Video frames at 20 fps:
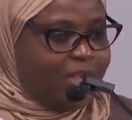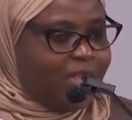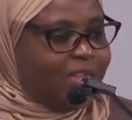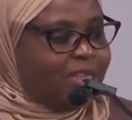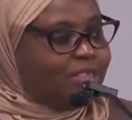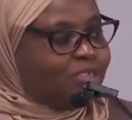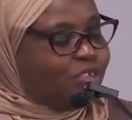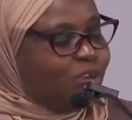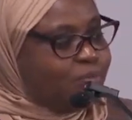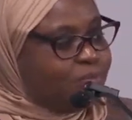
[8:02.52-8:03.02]

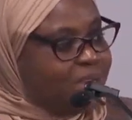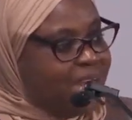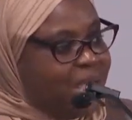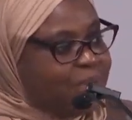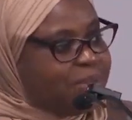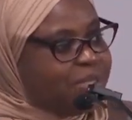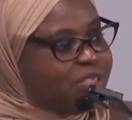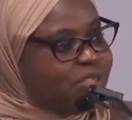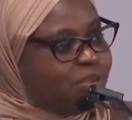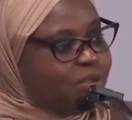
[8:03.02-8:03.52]

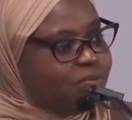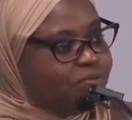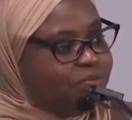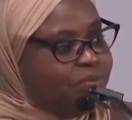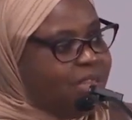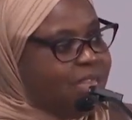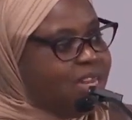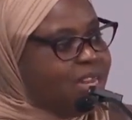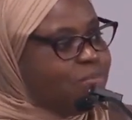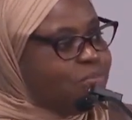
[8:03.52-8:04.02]
sometimes it's not
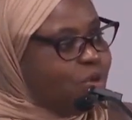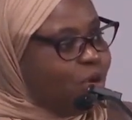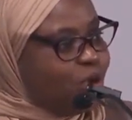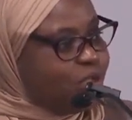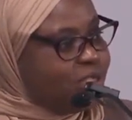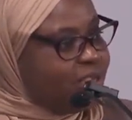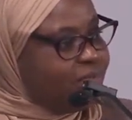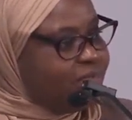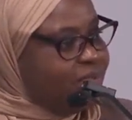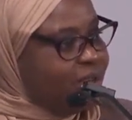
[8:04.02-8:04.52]
failing
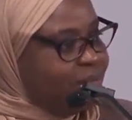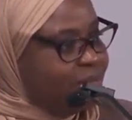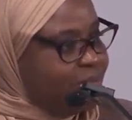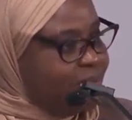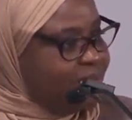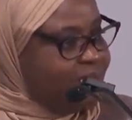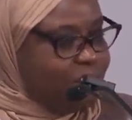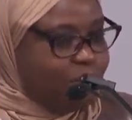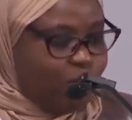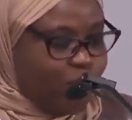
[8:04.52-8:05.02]
because of
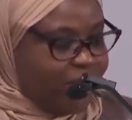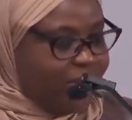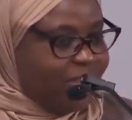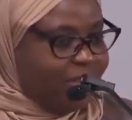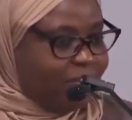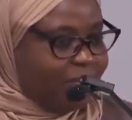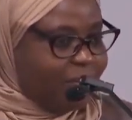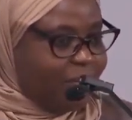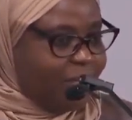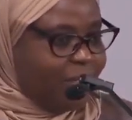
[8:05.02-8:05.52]
the
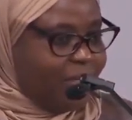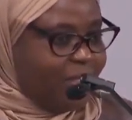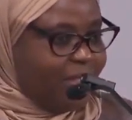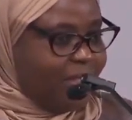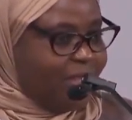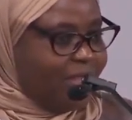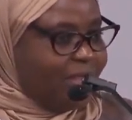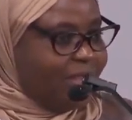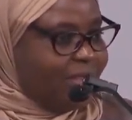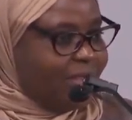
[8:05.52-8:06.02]
money.
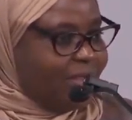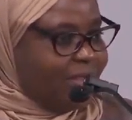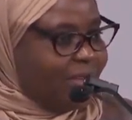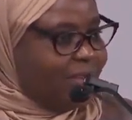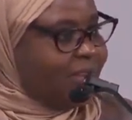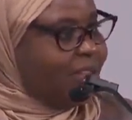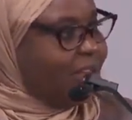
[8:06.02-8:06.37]
The